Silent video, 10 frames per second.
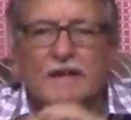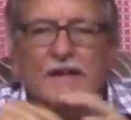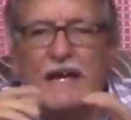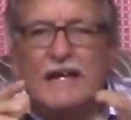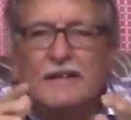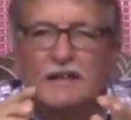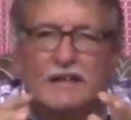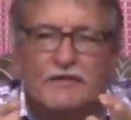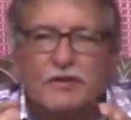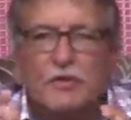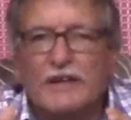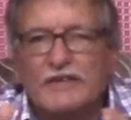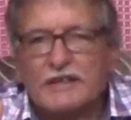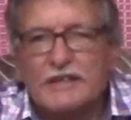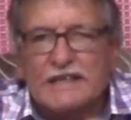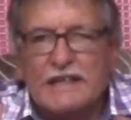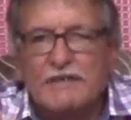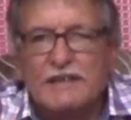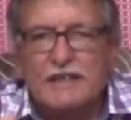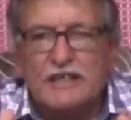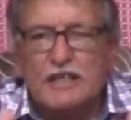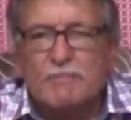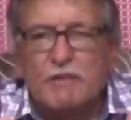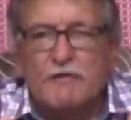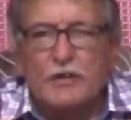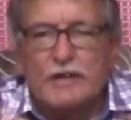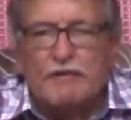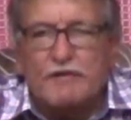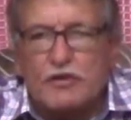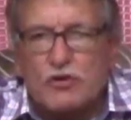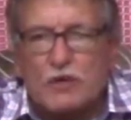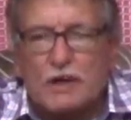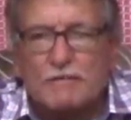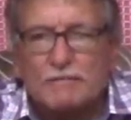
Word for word: Daniel lived 270 years before Yahshua.